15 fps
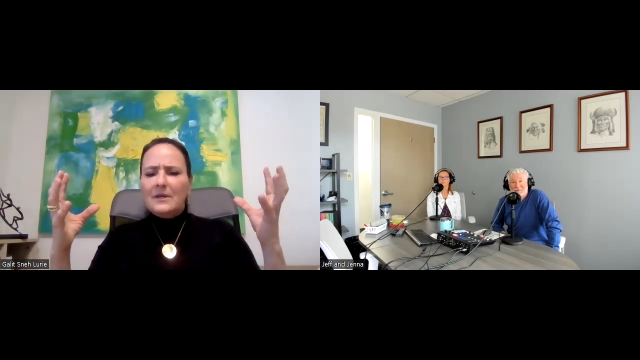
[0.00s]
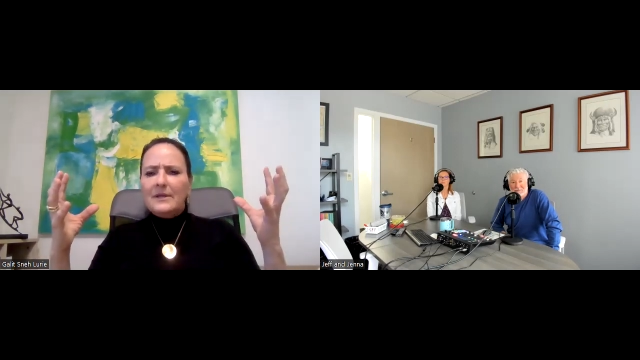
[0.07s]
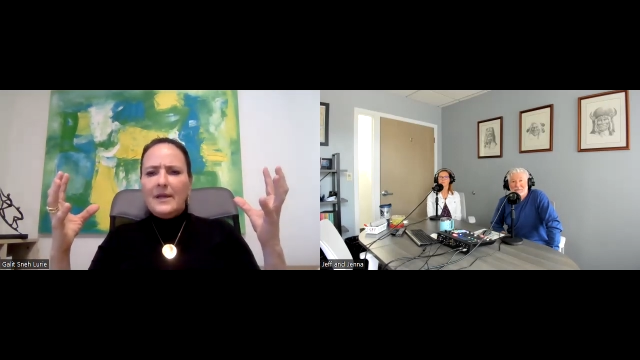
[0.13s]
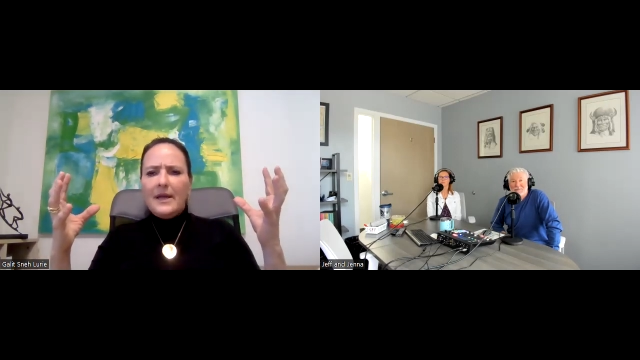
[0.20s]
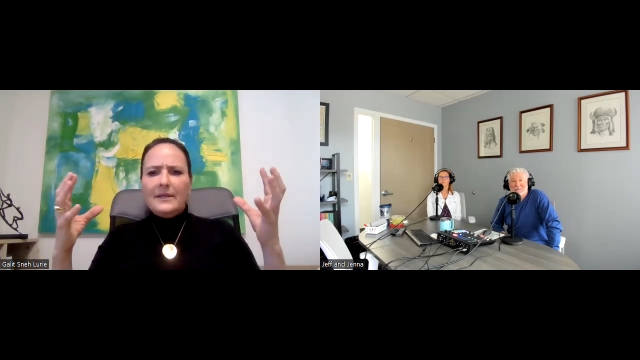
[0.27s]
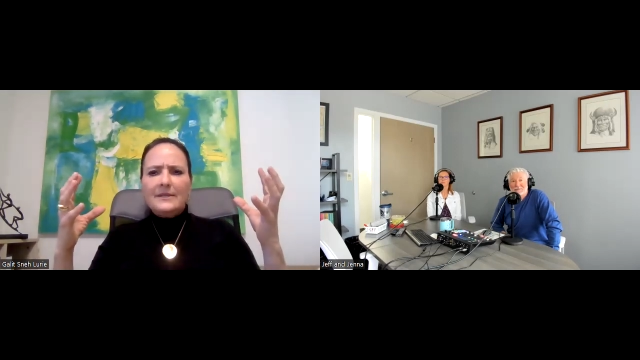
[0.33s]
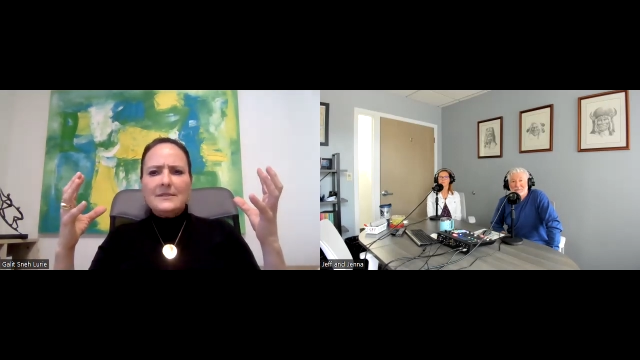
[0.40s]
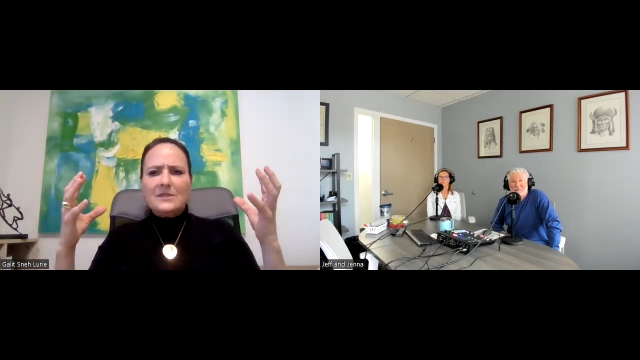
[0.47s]

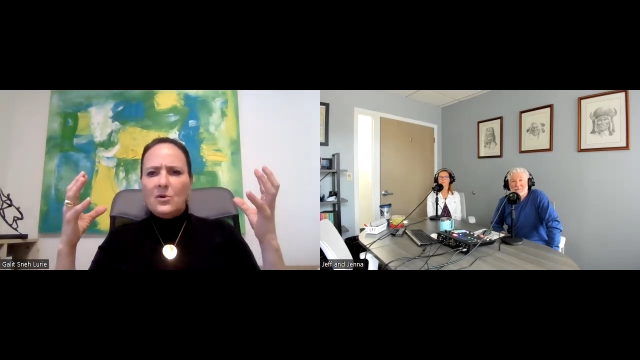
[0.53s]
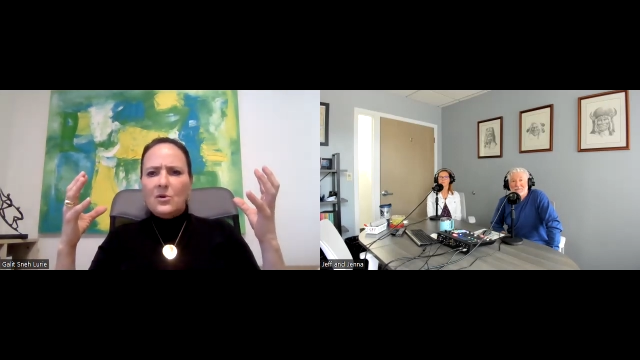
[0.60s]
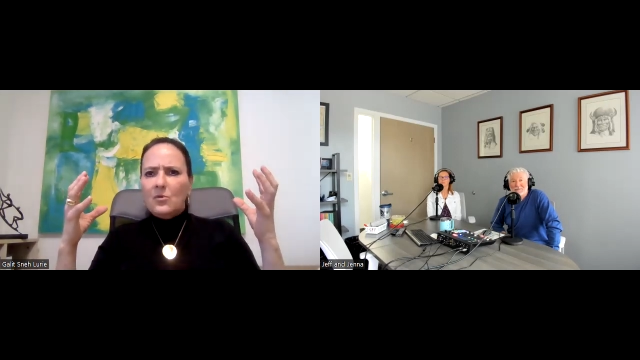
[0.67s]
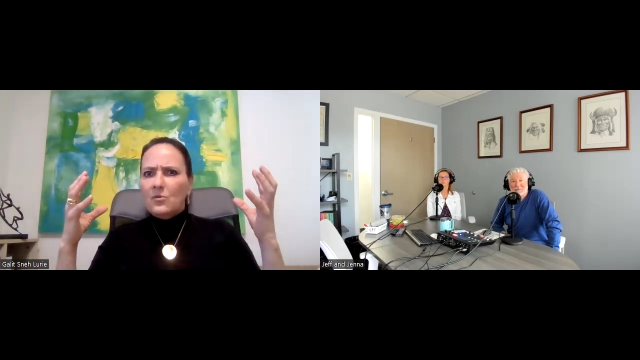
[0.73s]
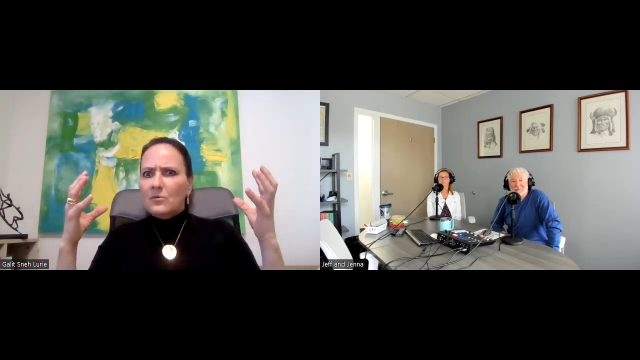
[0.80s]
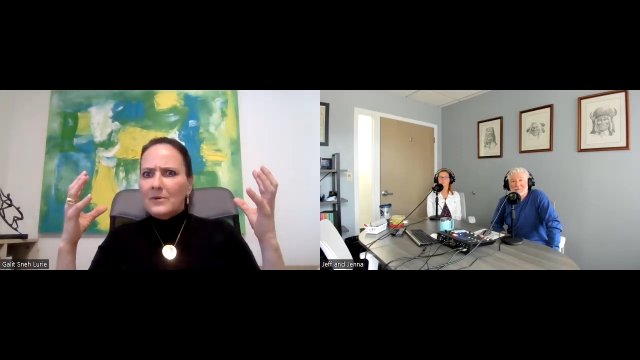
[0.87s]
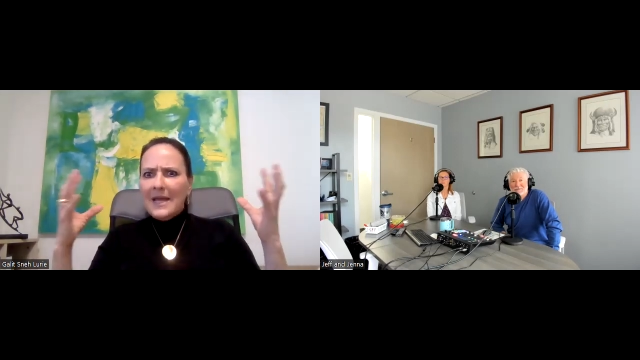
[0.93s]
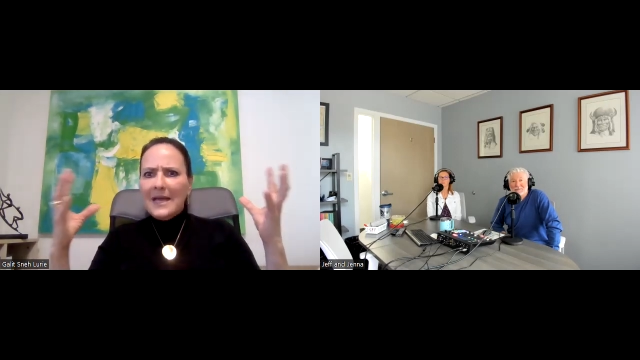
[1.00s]
getting
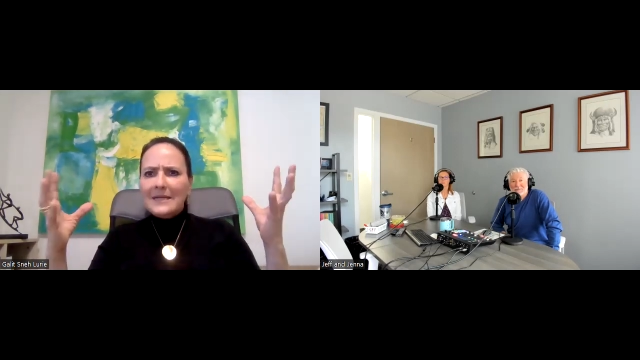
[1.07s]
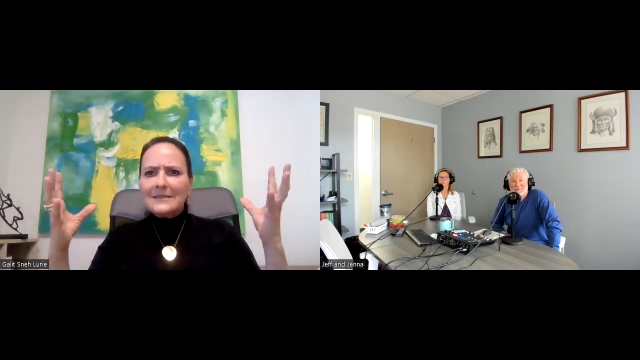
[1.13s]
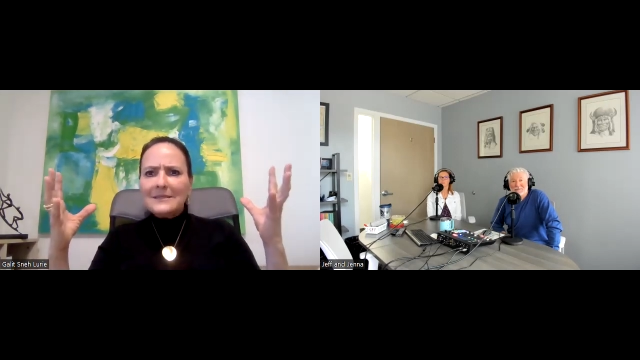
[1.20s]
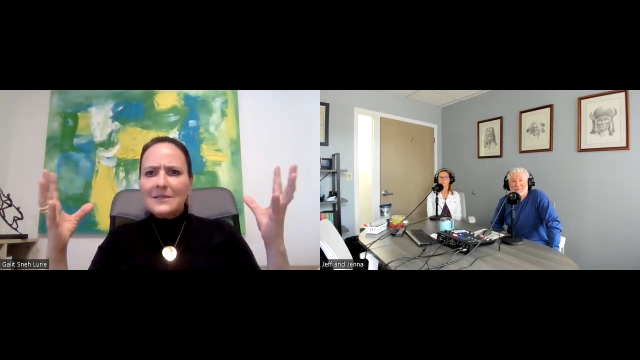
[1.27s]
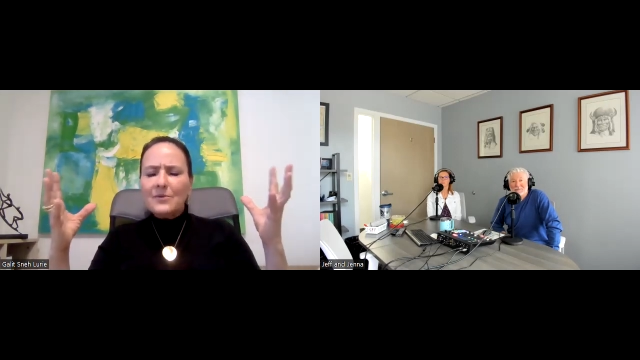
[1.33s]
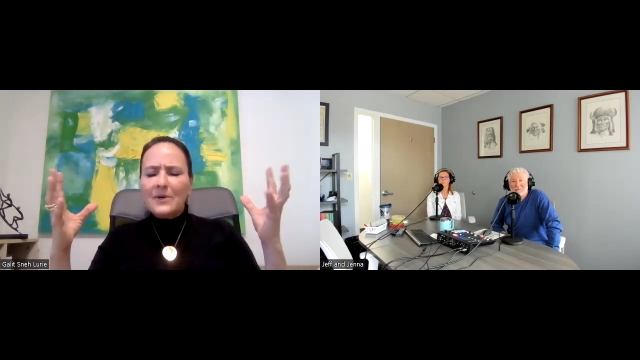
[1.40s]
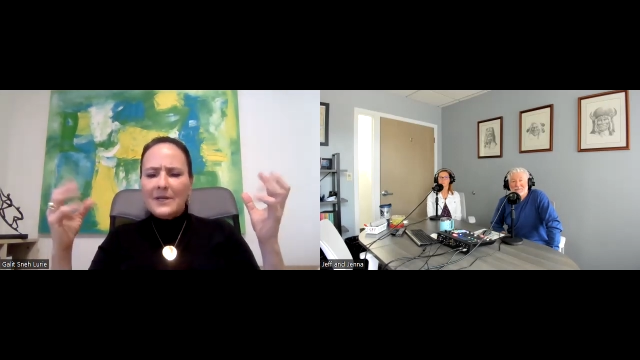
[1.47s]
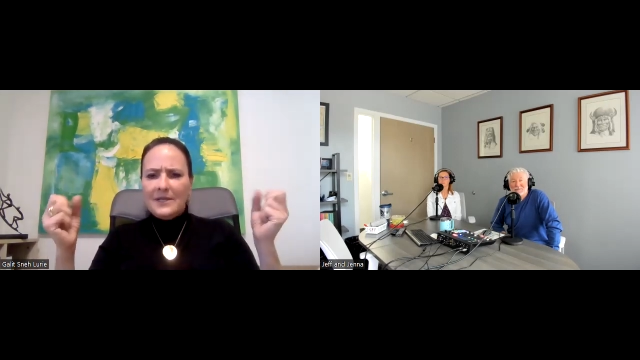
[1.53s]
so
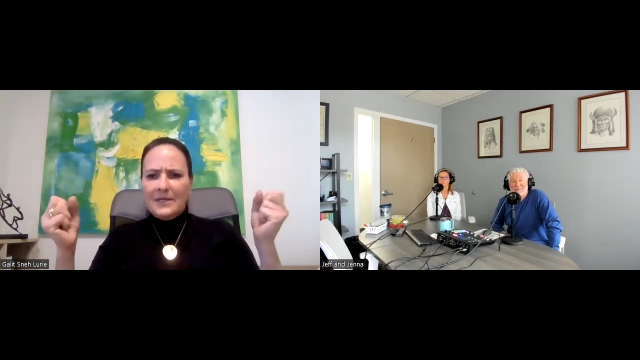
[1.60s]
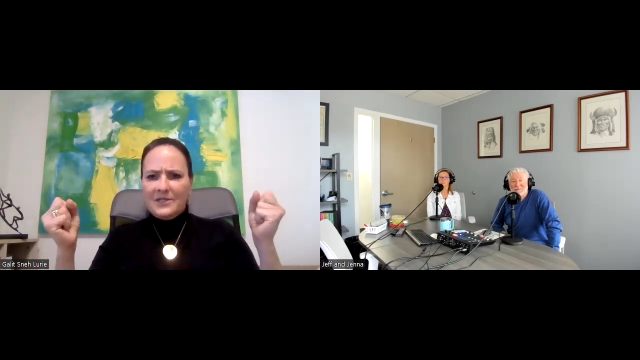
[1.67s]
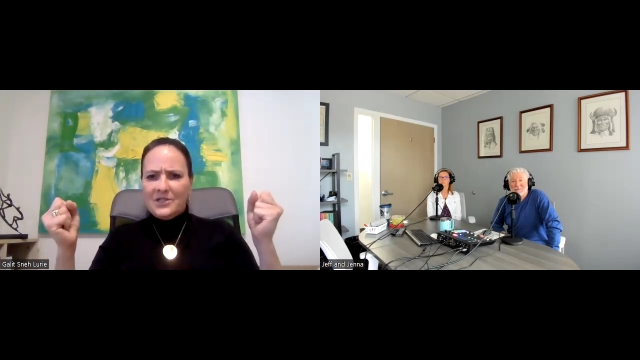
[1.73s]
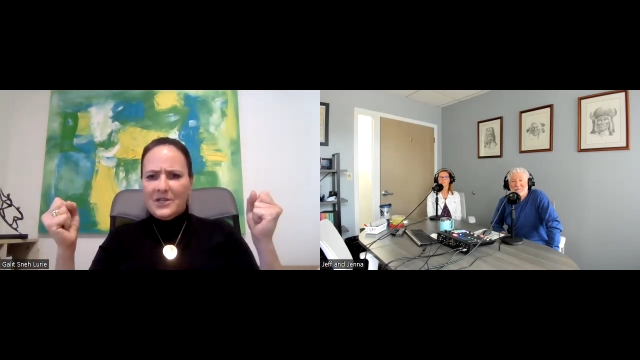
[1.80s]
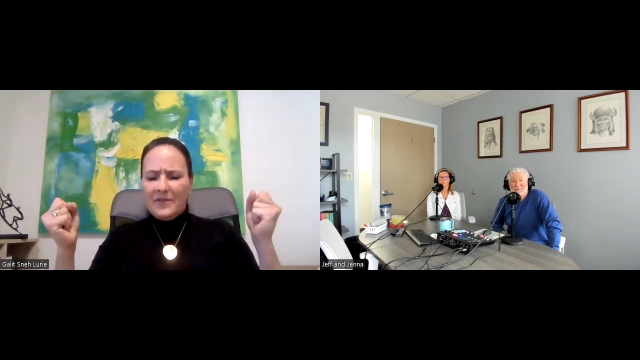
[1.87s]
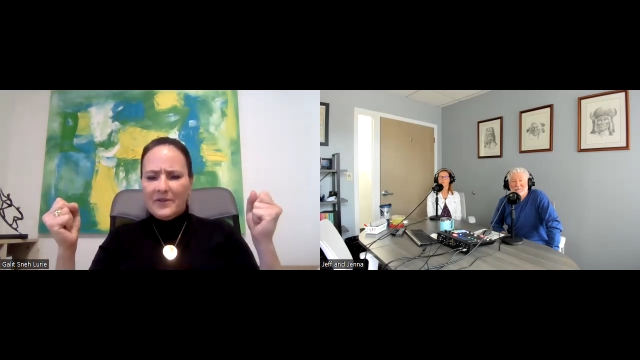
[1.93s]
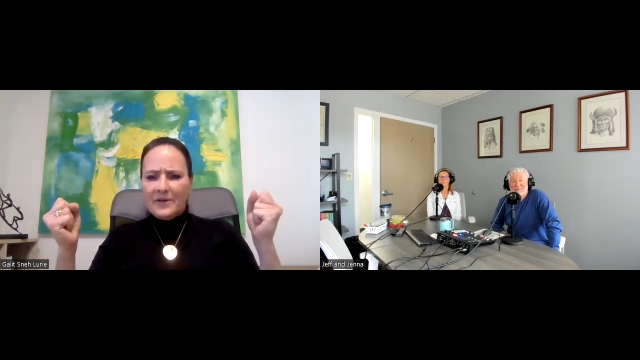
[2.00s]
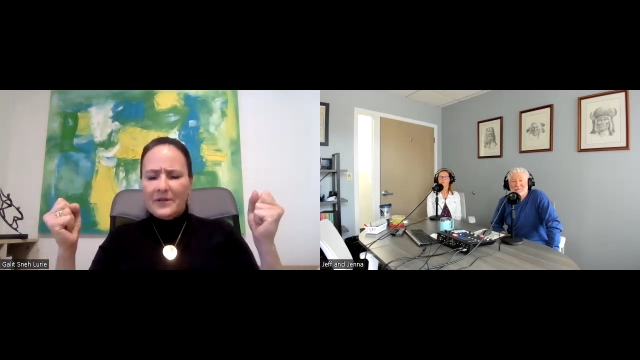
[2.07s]
nasty one at each
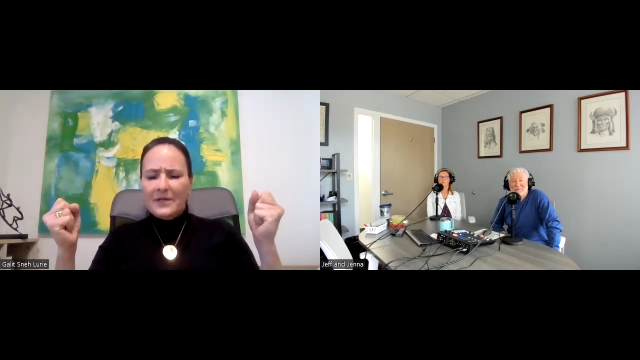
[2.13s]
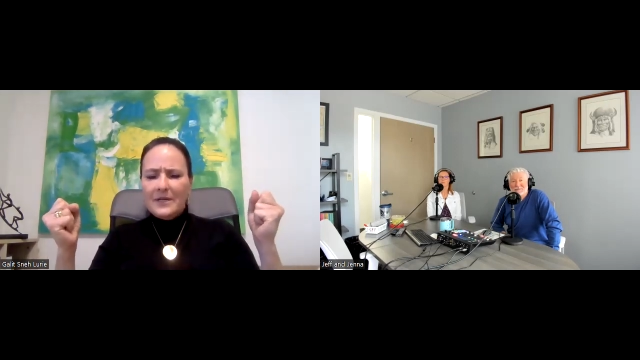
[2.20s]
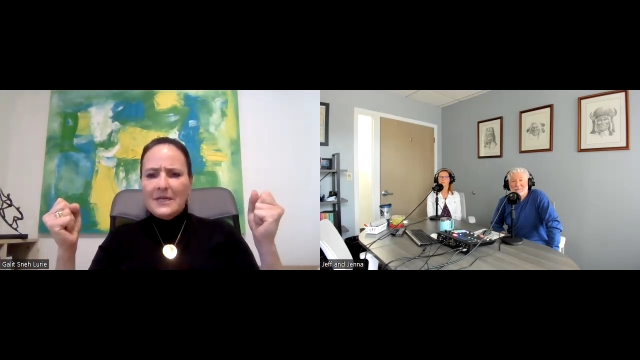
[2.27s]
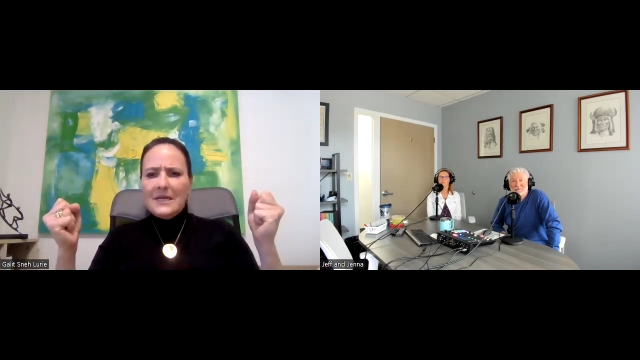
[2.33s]
other.